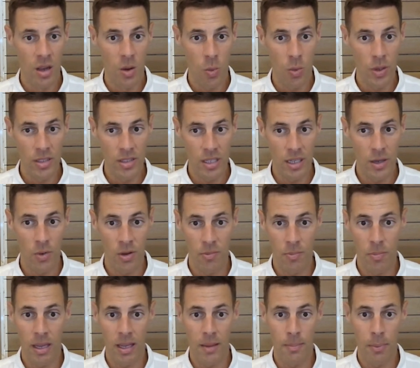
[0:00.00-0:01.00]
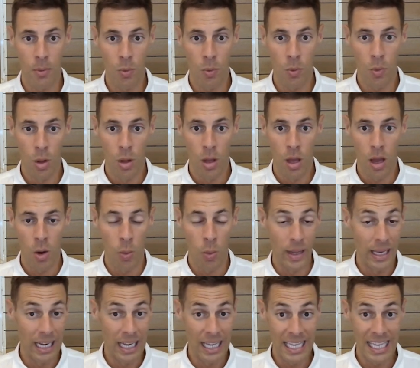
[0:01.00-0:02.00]
We deal with people, or we
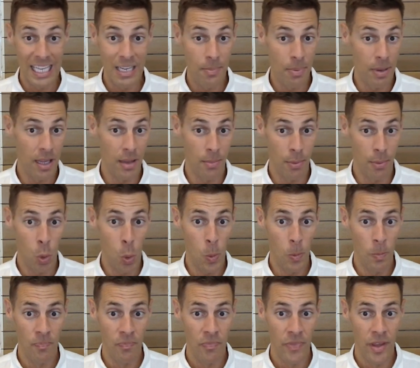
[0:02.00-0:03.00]
lead people